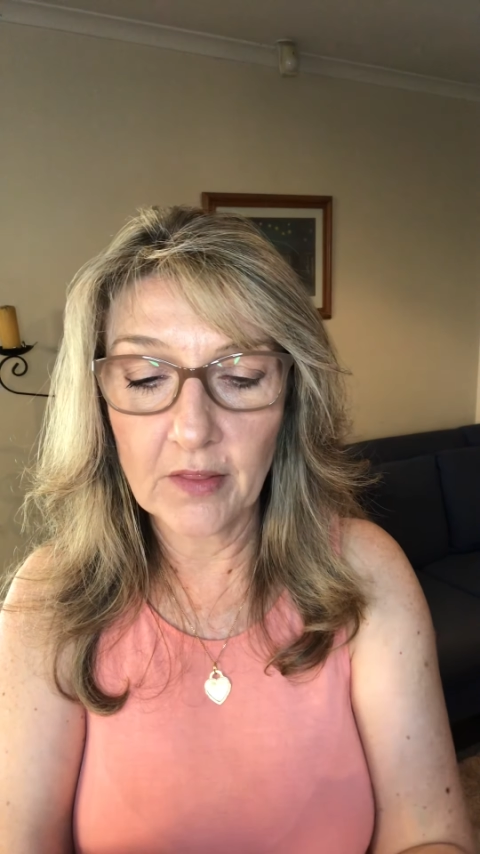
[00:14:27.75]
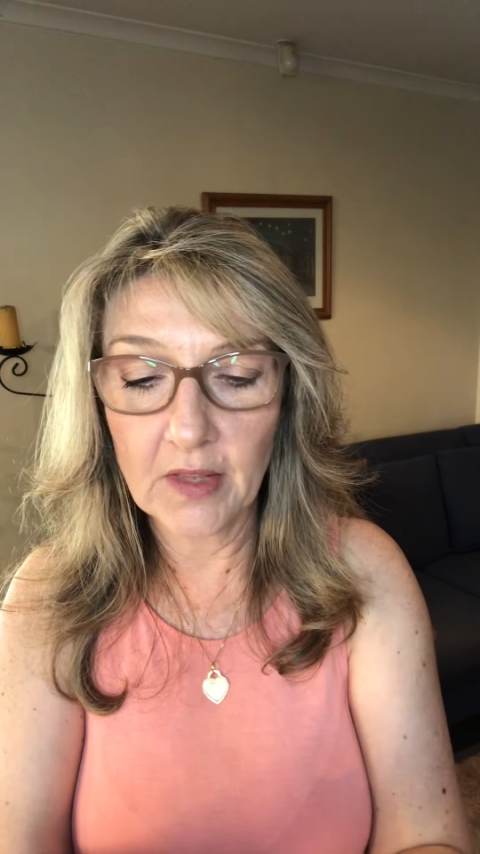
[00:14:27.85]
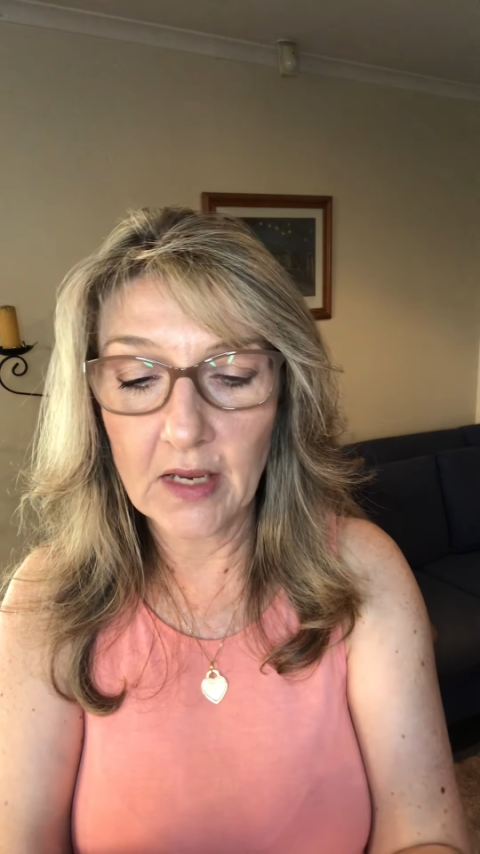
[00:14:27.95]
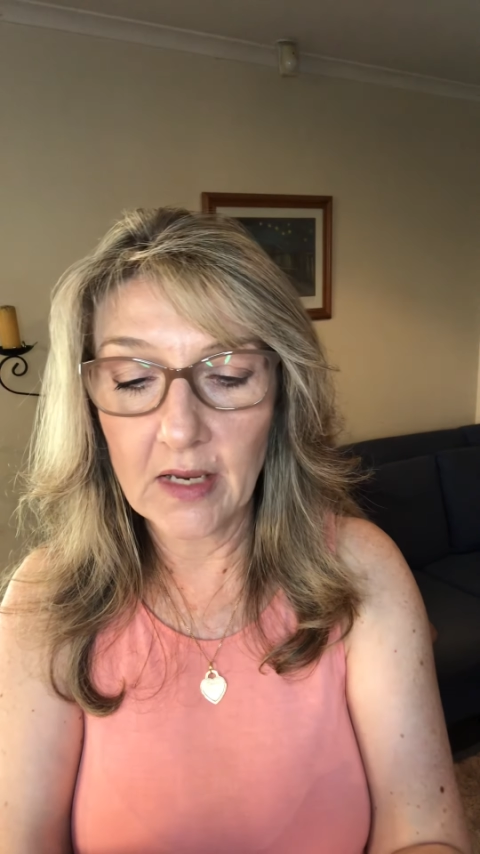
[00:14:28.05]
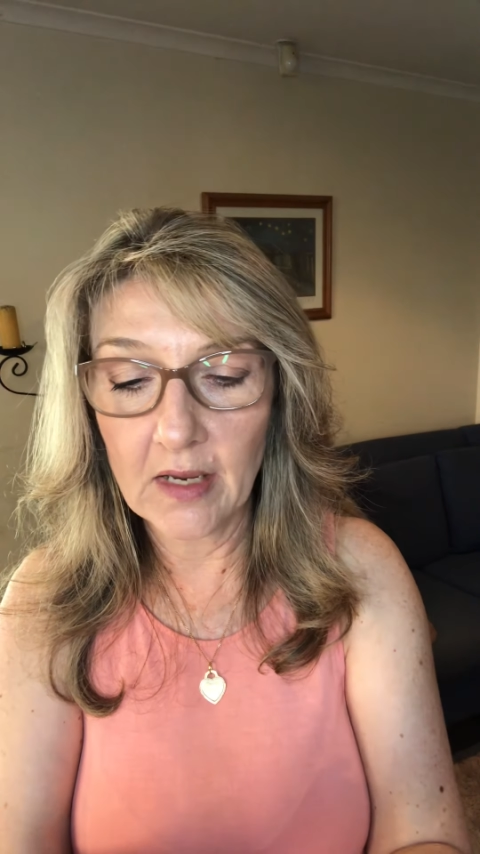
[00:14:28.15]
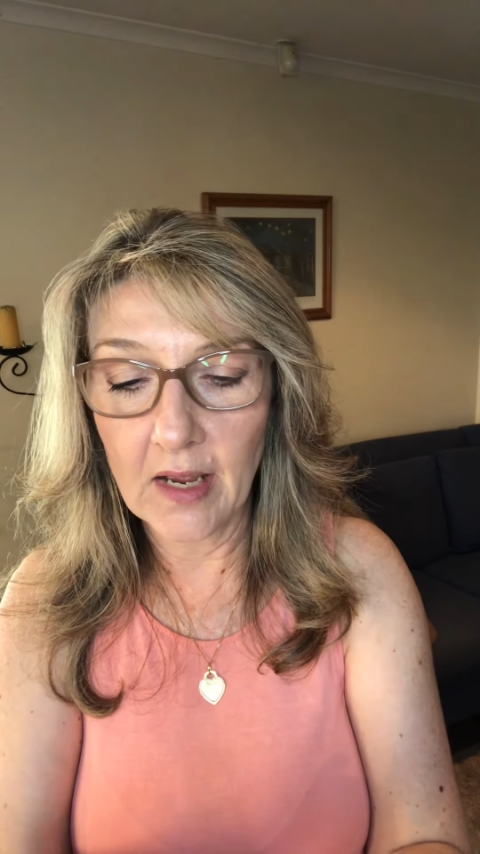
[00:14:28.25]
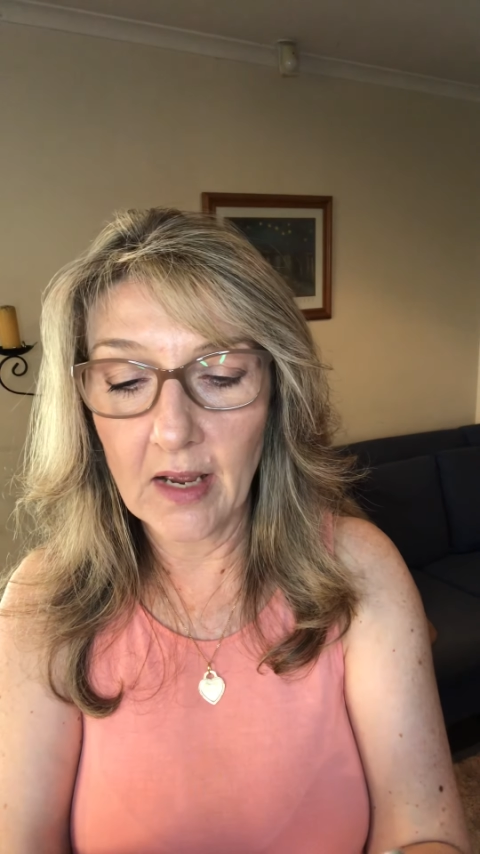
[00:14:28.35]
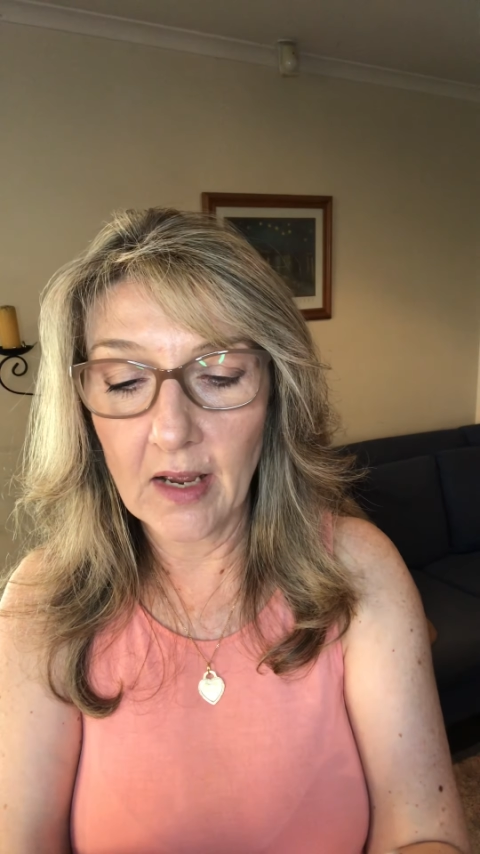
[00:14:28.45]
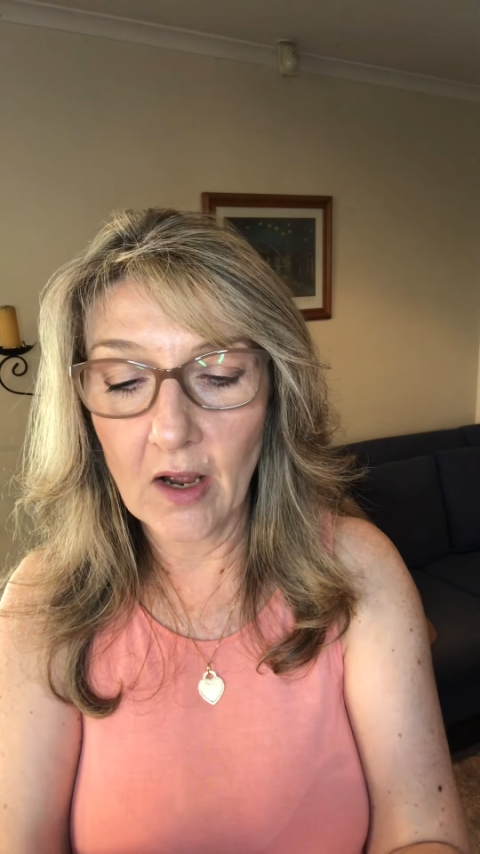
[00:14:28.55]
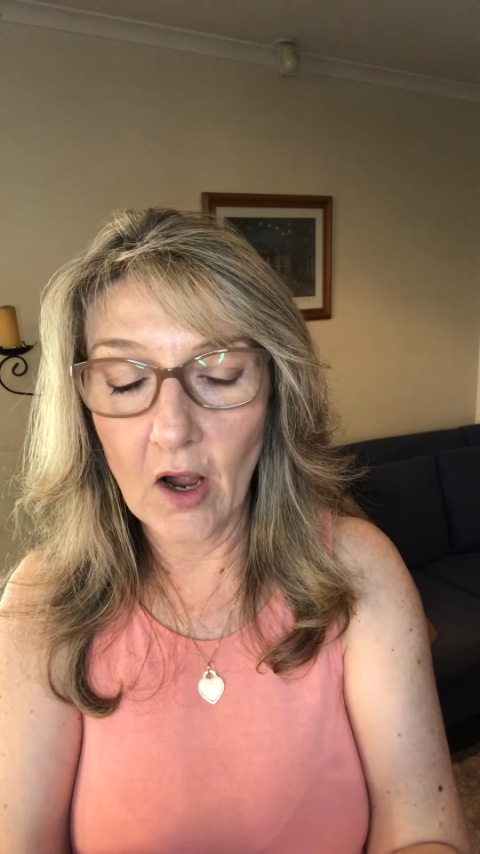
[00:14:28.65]
the
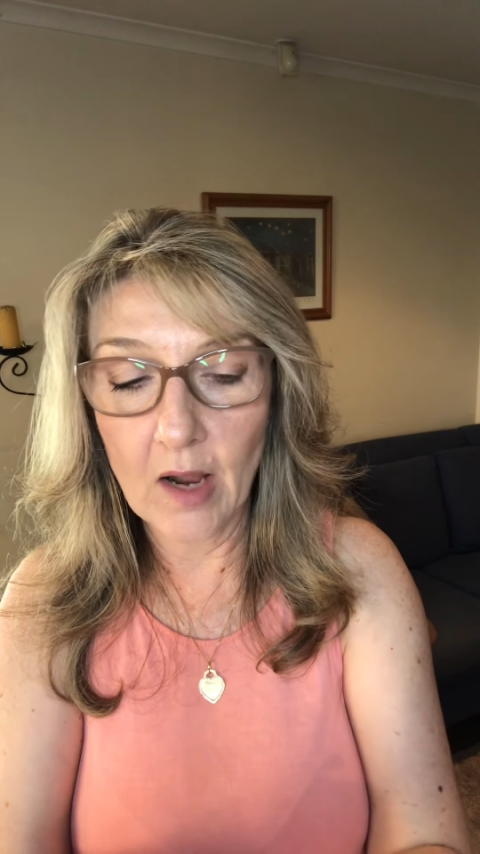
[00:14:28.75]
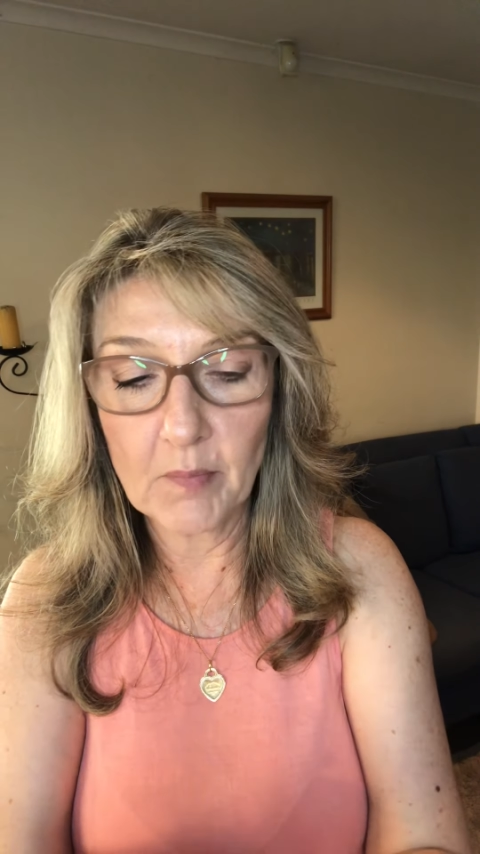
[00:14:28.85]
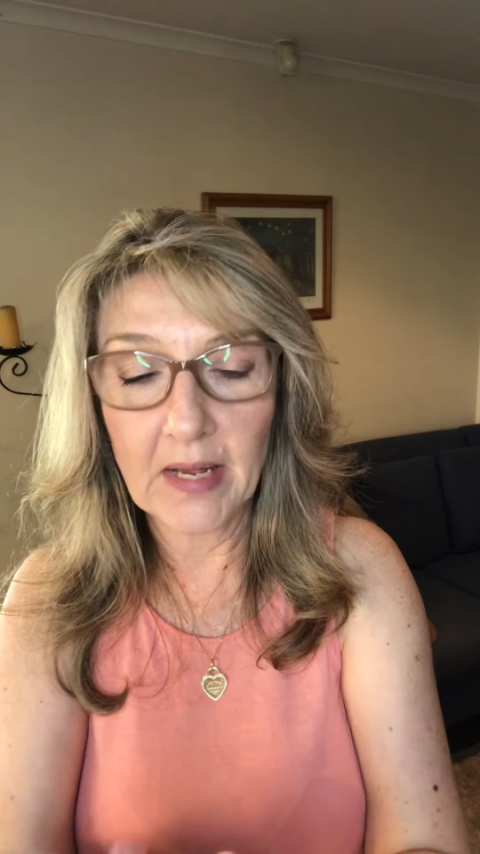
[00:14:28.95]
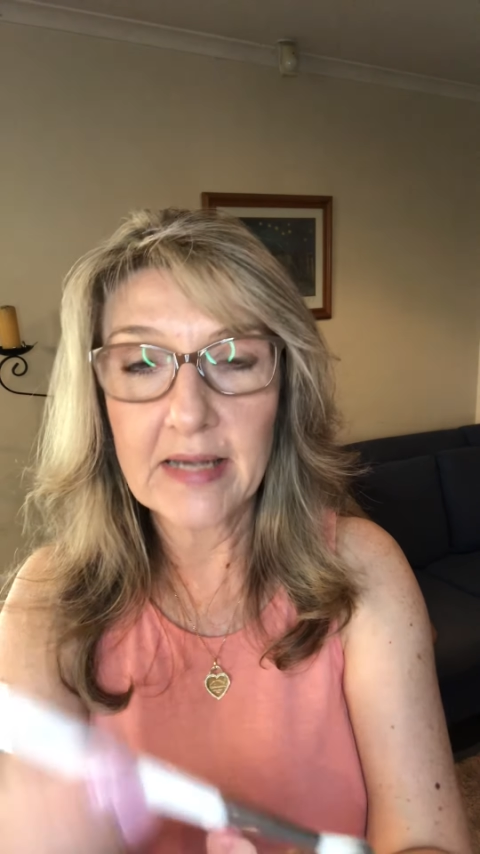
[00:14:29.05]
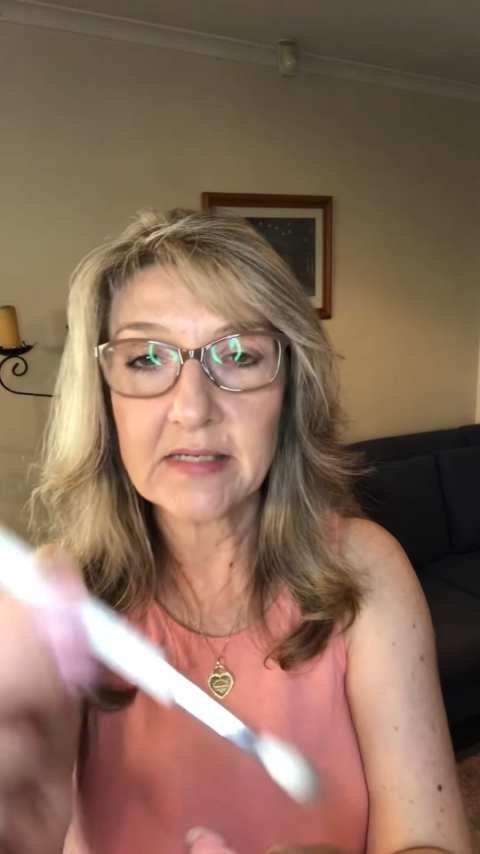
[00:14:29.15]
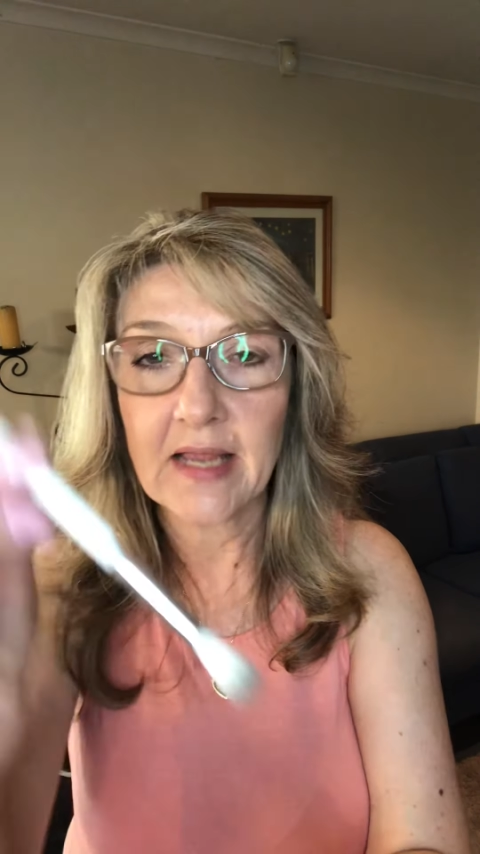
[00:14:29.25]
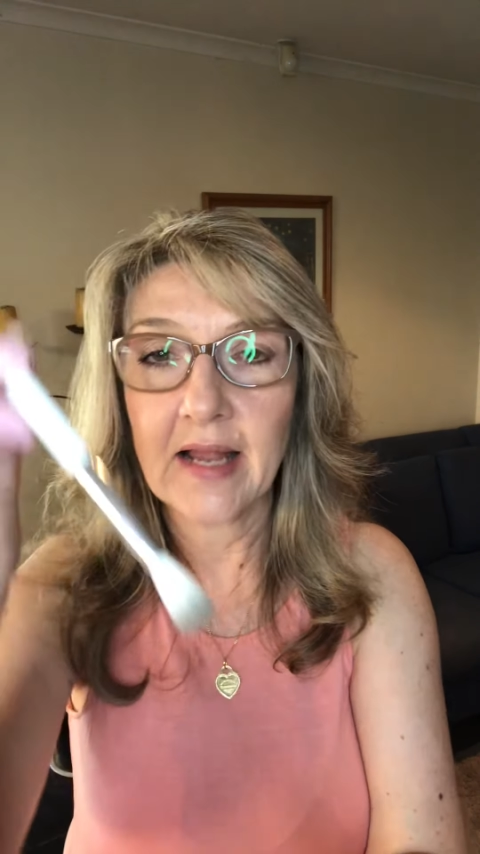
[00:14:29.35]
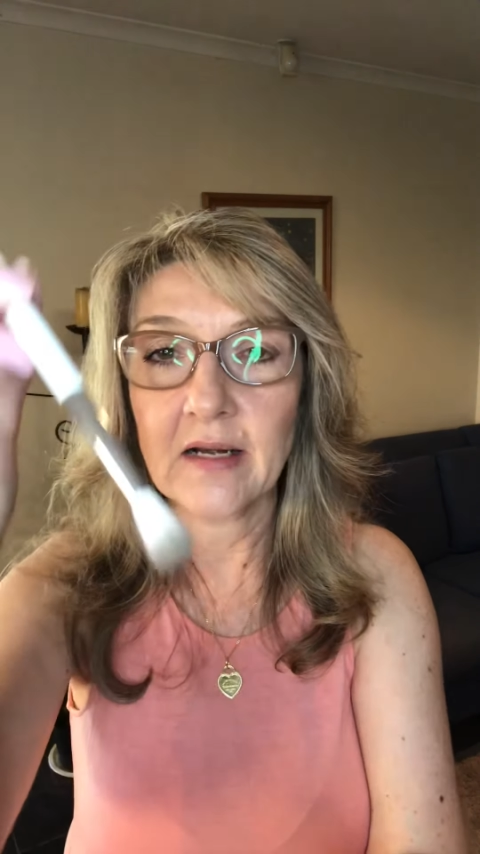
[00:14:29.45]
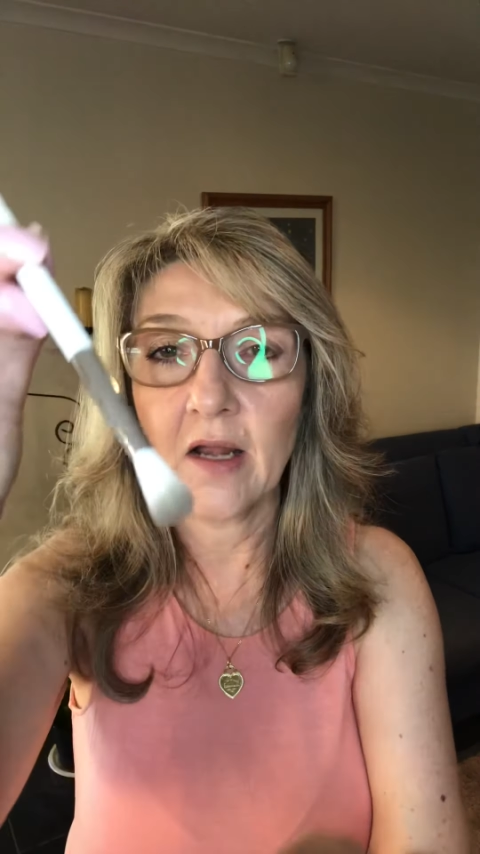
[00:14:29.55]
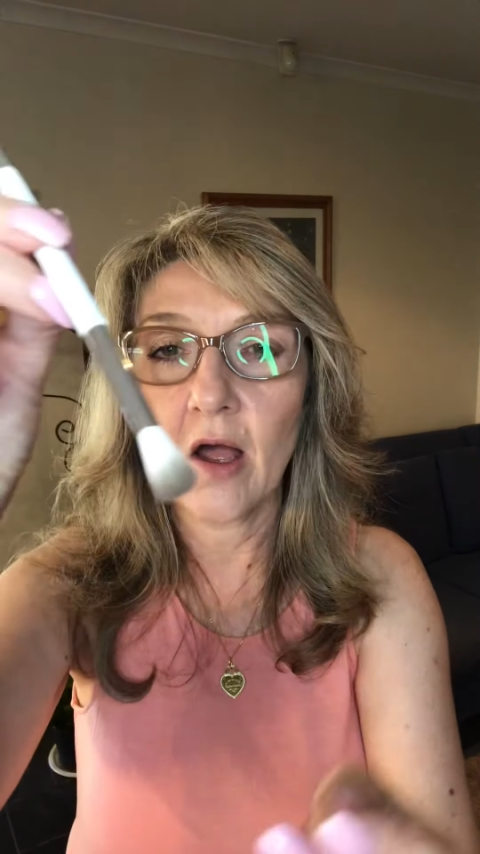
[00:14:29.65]
eye blend
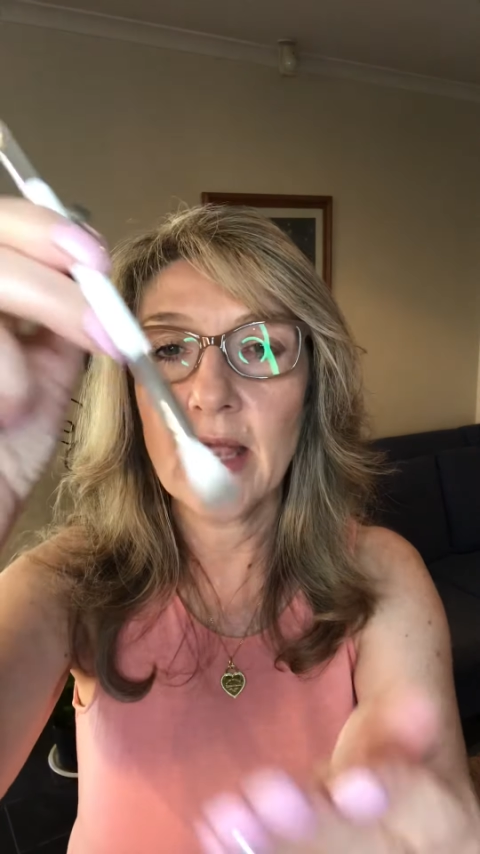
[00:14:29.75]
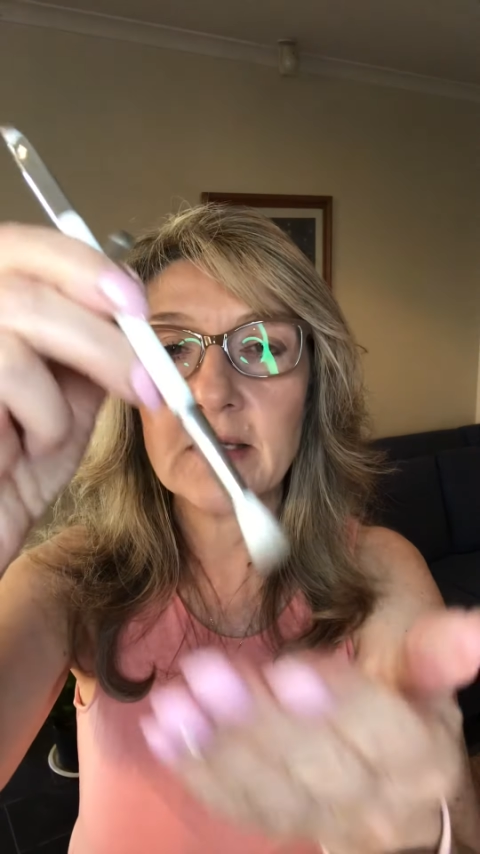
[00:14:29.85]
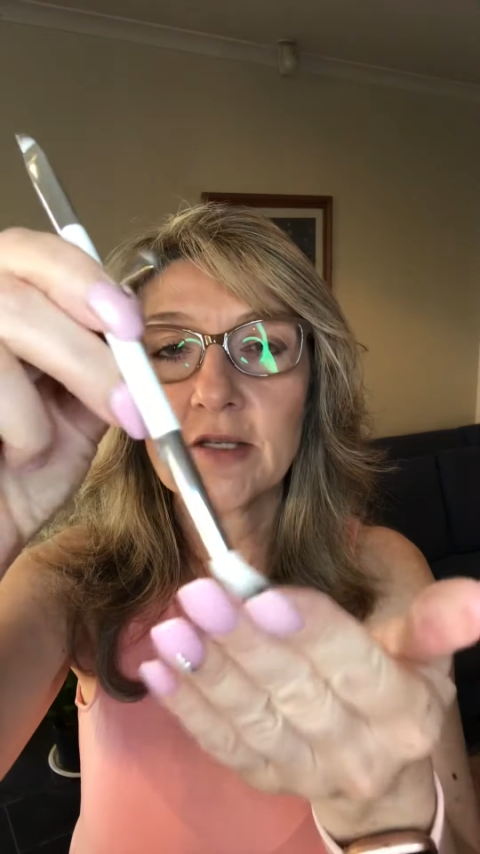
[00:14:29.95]
and line,